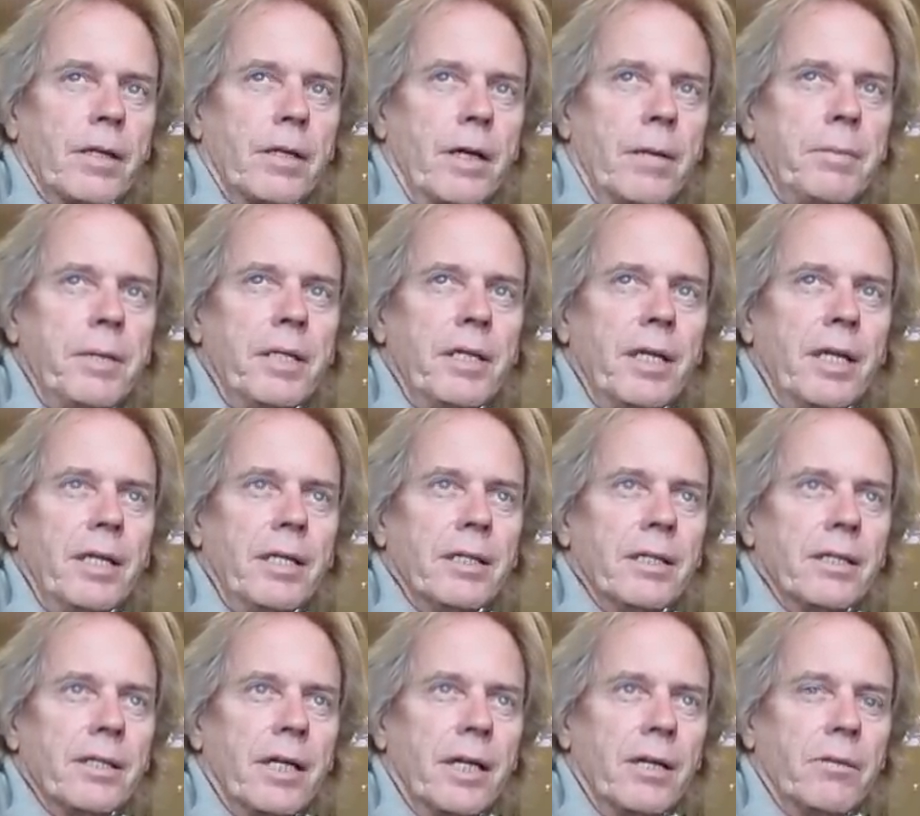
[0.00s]
I mean, they,
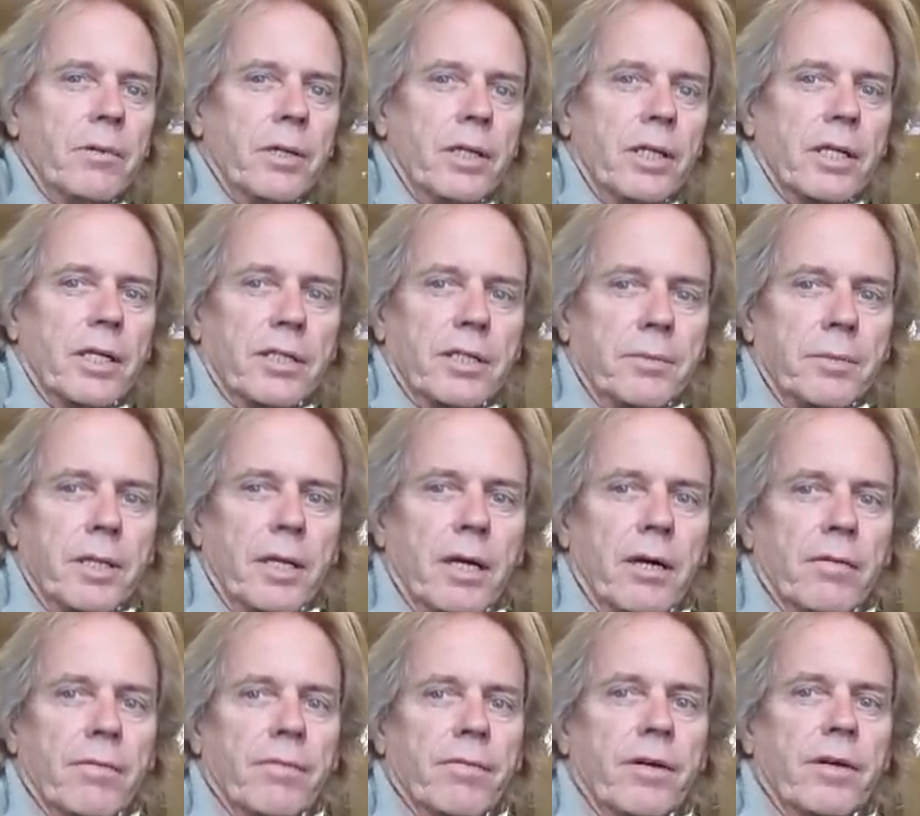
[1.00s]
they really, to me,
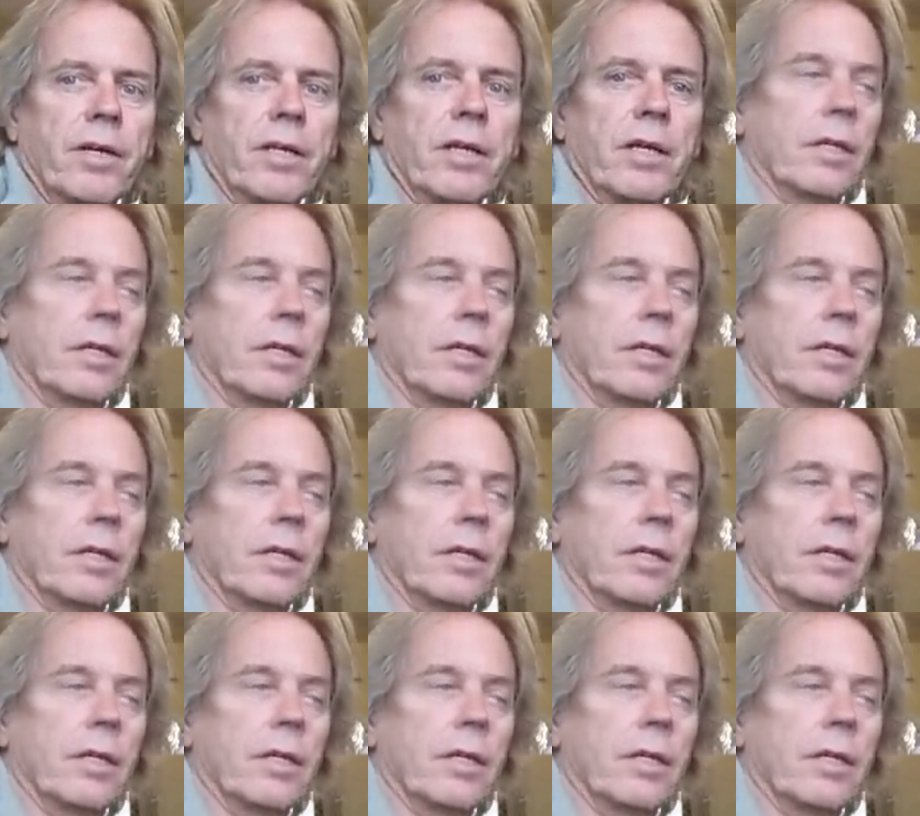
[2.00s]
are a very